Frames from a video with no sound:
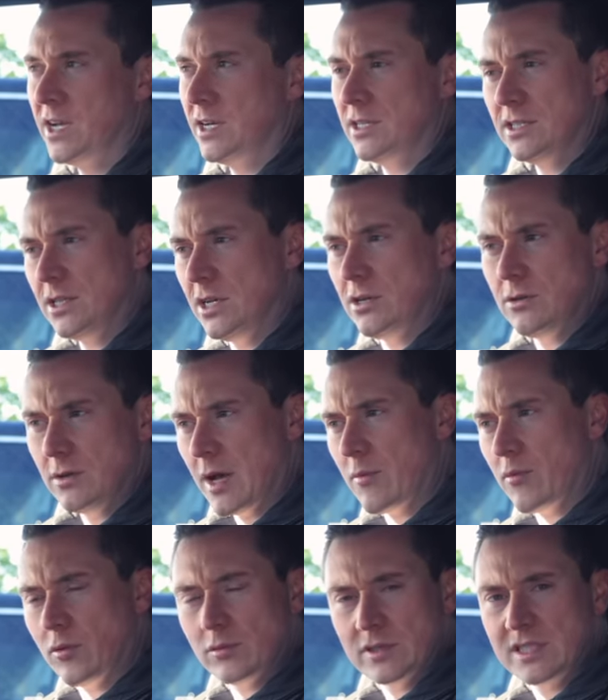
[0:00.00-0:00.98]
you know,
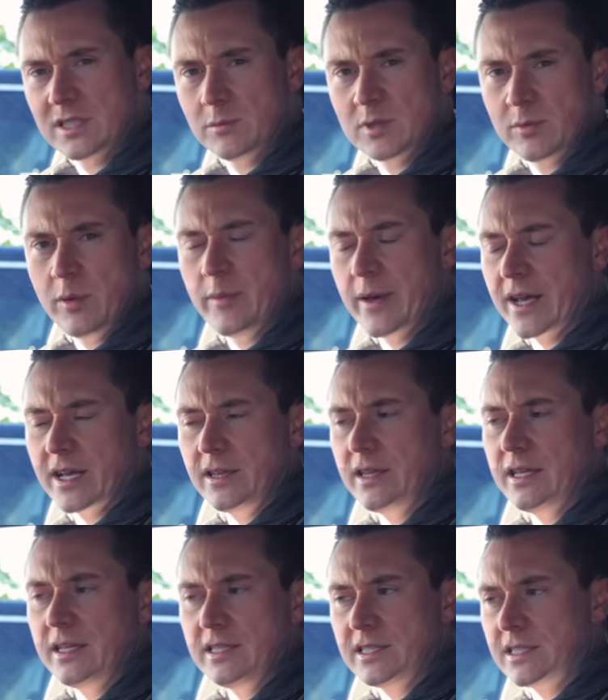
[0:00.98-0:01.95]
everyone seems to be making
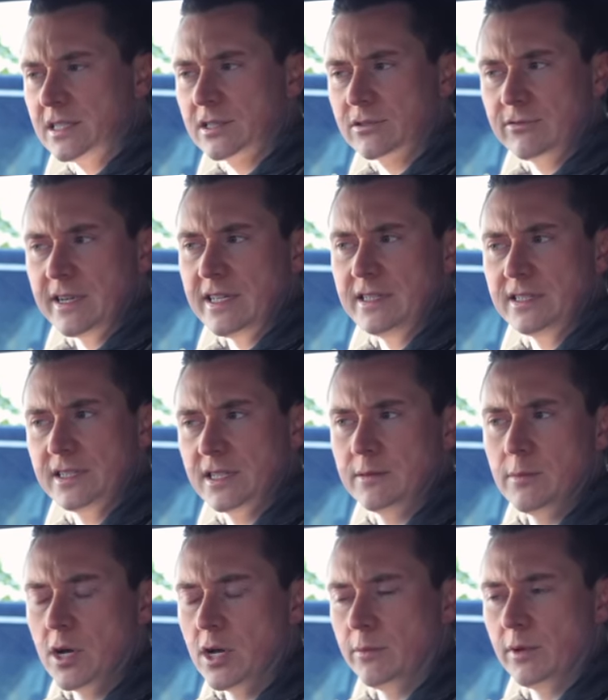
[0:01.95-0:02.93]
these screens at the
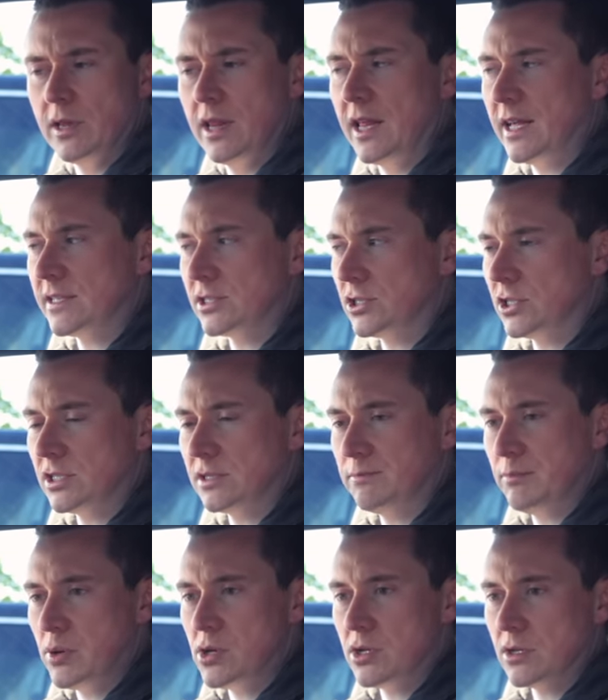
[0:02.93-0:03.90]
moment. Let's
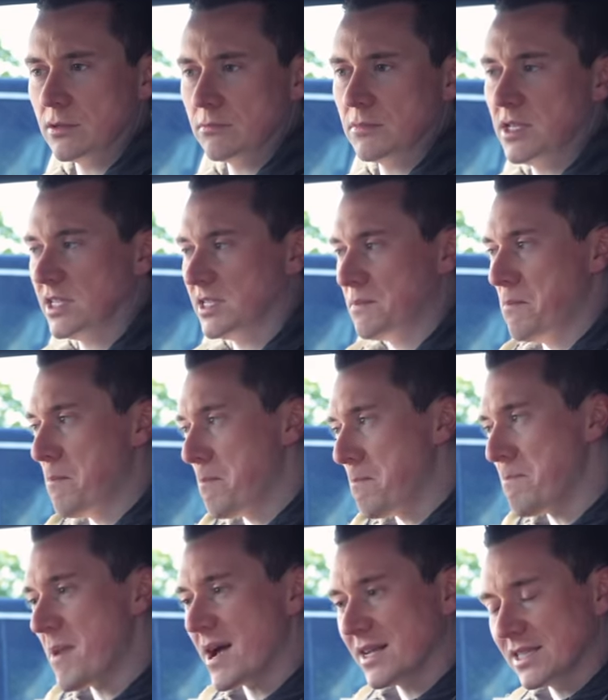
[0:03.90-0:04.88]
just put this
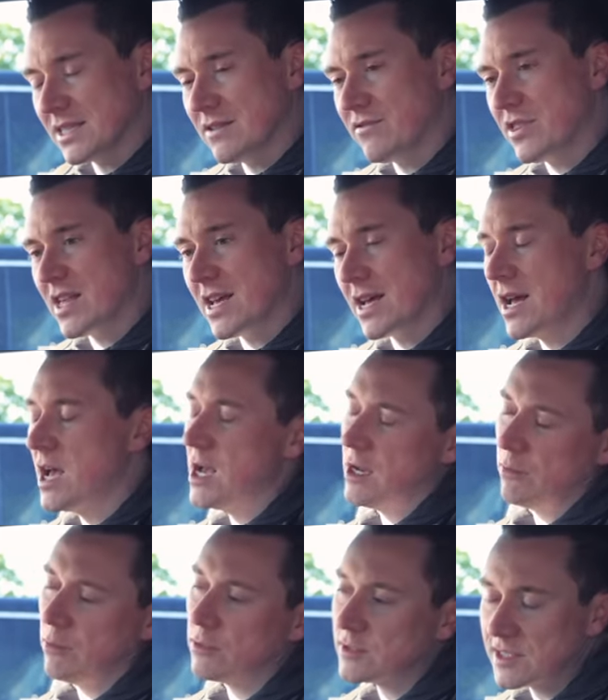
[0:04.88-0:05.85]
massive thing.
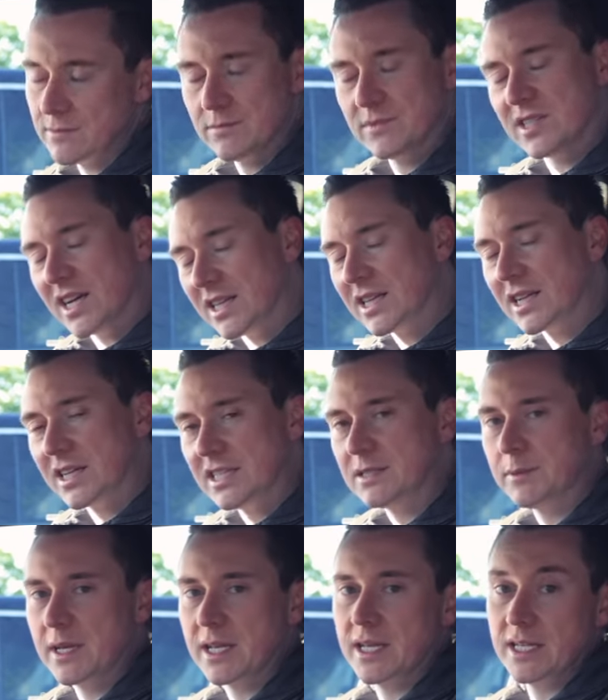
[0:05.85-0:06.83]
Well, technically
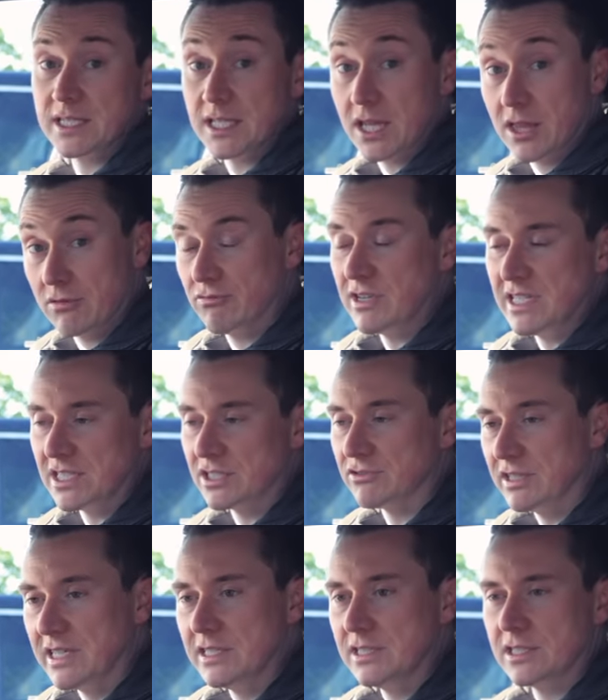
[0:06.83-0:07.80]
speaking, it's three
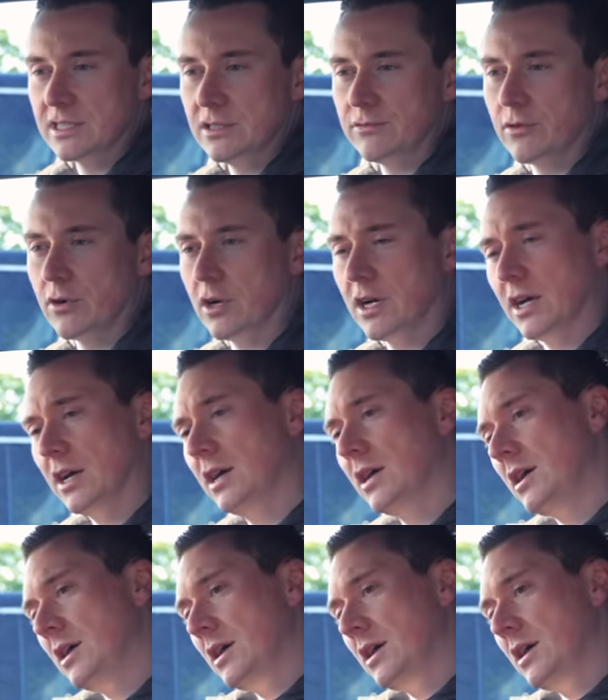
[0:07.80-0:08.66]
screens. You've got a